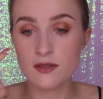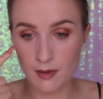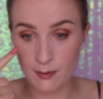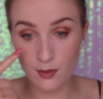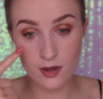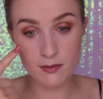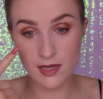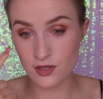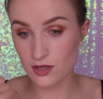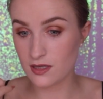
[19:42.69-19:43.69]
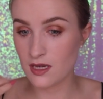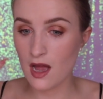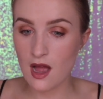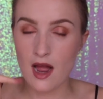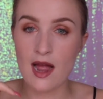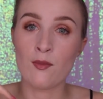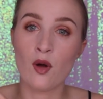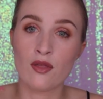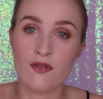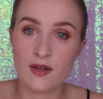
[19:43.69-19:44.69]
For my bottom lashes, I'm
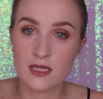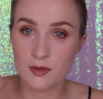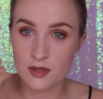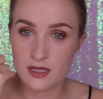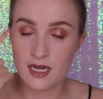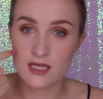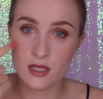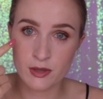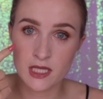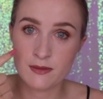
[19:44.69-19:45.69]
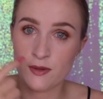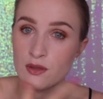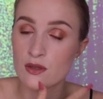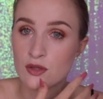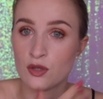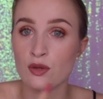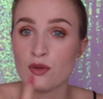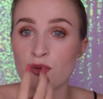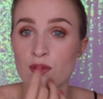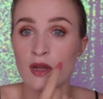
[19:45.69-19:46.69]
on the fence because it has transferred
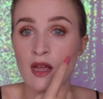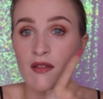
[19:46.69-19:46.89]
to